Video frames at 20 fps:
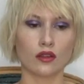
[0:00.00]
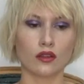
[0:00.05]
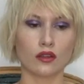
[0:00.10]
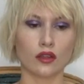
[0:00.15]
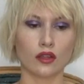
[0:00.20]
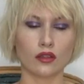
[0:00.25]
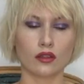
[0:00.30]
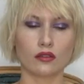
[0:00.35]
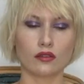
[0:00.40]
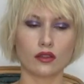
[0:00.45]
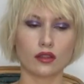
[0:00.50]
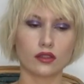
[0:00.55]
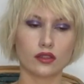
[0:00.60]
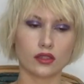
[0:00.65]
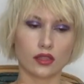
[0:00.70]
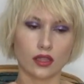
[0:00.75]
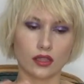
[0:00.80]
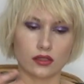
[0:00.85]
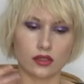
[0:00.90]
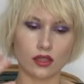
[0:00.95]

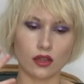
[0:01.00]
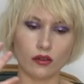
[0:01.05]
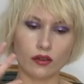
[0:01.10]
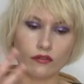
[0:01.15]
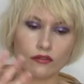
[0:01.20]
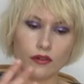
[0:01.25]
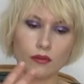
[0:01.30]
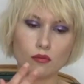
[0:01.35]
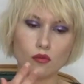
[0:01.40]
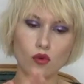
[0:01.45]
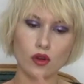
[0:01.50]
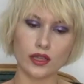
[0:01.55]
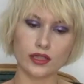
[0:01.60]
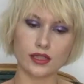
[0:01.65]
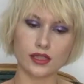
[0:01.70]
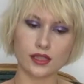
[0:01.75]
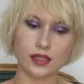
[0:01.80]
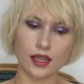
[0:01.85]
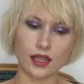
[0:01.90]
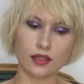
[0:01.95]
It's going from one
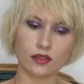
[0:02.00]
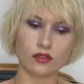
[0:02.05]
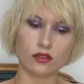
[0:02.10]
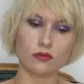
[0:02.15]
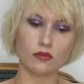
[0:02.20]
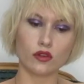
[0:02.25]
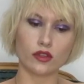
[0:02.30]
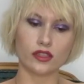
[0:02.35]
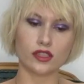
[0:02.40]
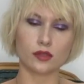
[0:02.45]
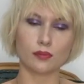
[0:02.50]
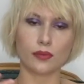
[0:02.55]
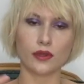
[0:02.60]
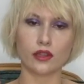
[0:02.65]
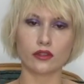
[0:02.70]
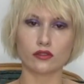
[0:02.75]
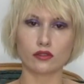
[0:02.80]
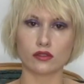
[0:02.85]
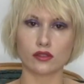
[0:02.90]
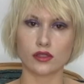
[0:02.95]
state to a more
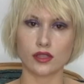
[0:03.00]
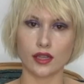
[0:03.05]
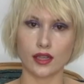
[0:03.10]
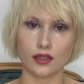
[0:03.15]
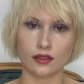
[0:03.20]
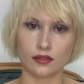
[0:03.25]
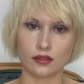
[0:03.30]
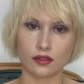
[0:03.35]
spiritual state,